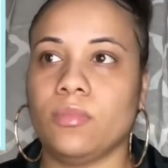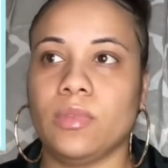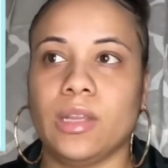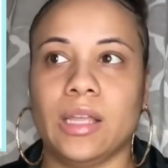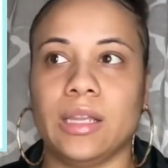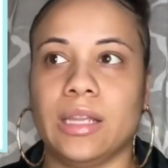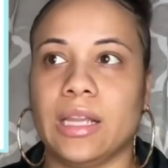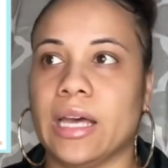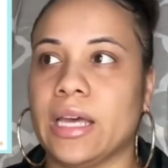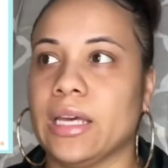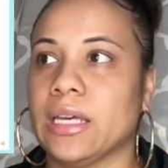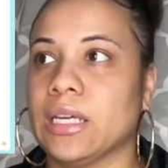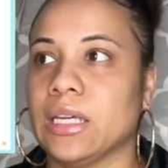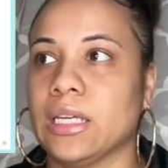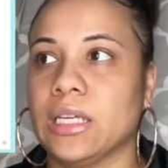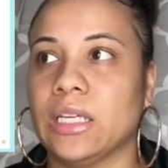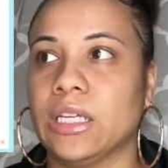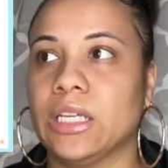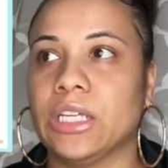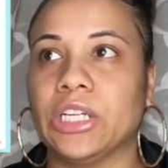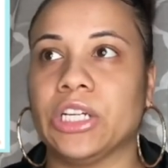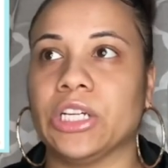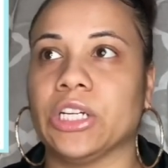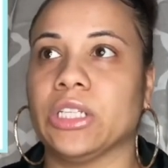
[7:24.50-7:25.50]
Like,
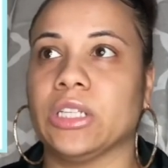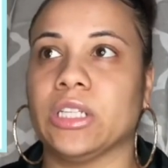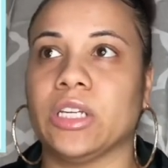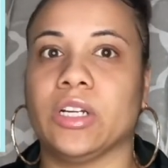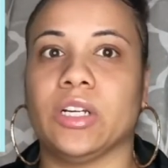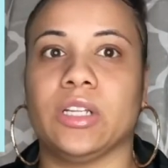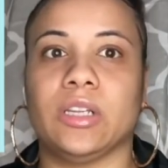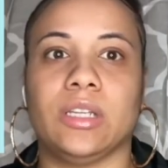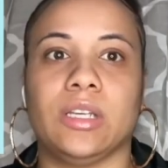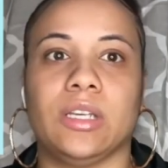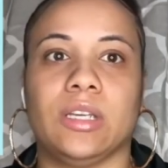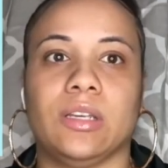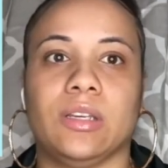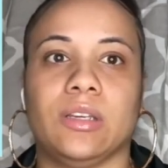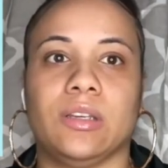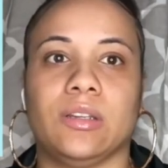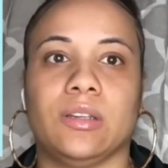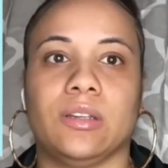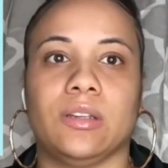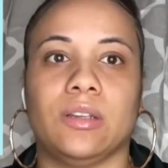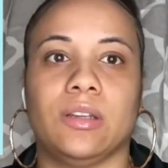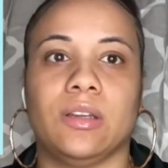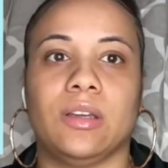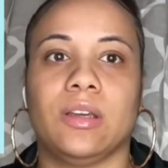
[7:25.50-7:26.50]
you're literally
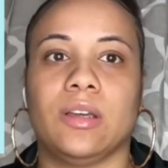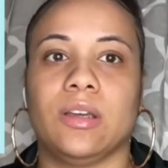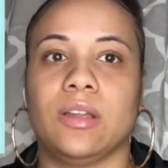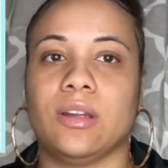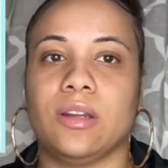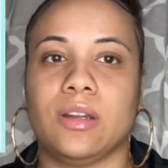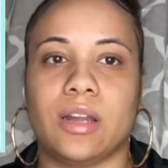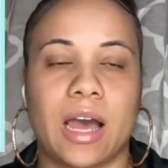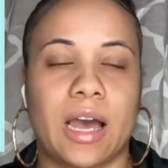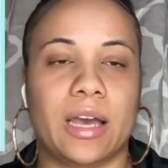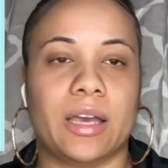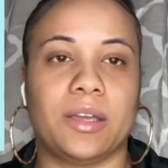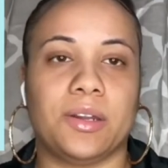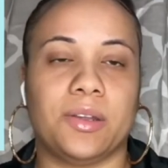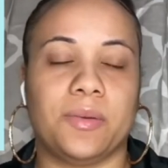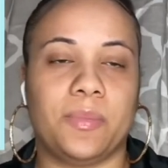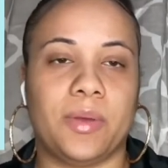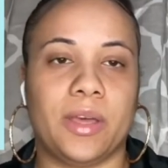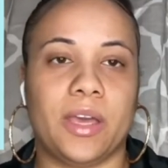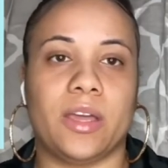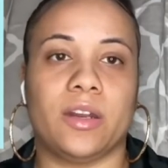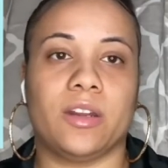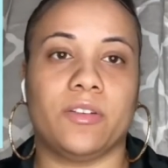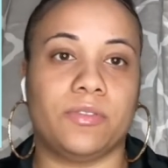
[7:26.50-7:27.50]
not getting
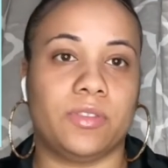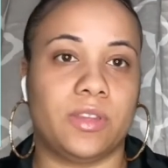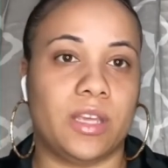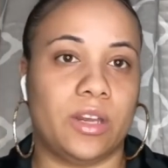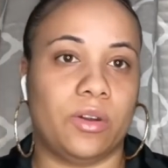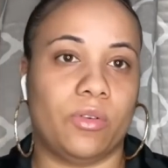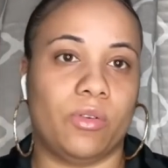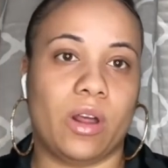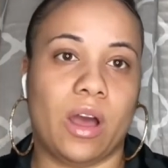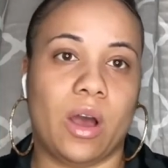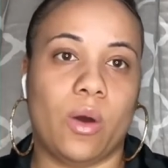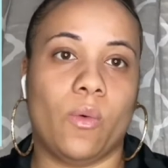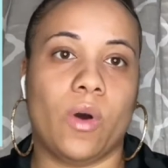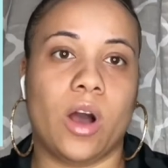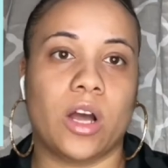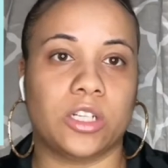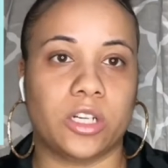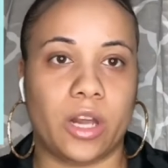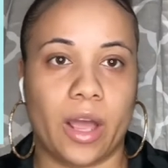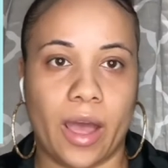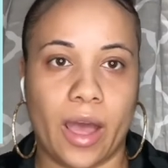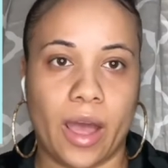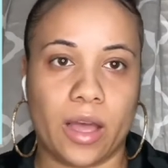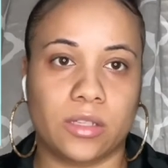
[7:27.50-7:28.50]
paid if they do not watch
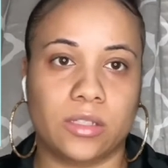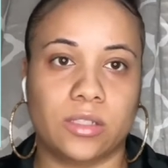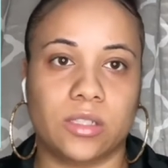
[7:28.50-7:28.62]
ads.